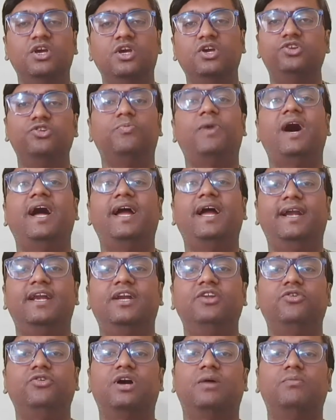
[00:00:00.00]
You buy it
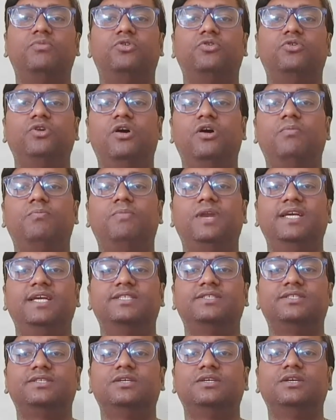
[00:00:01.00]
and you come to your
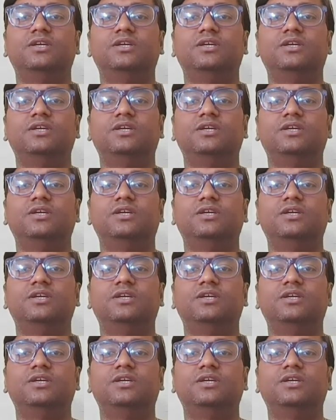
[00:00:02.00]
place.